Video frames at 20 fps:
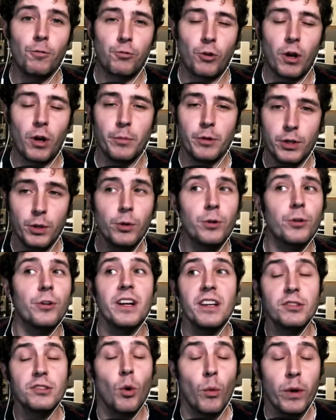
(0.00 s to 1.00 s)
a full frame
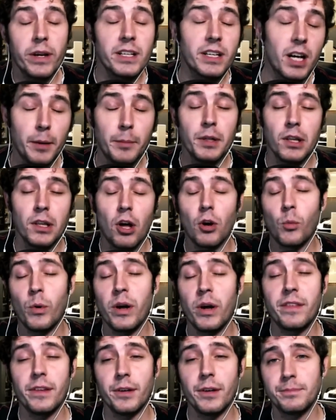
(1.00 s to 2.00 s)
shooter, is going to come
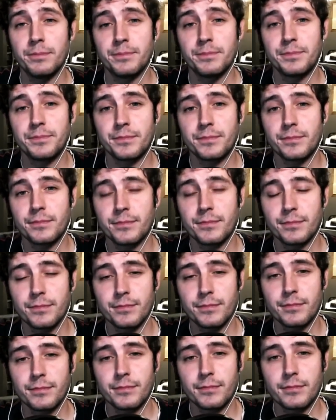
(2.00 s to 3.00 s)
along with you.
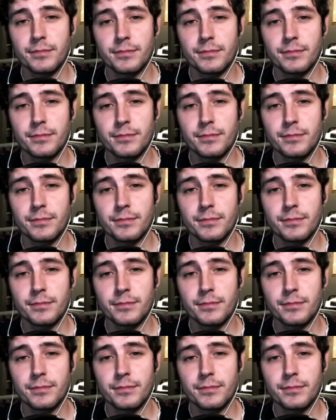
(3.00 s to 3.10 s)
Yeah.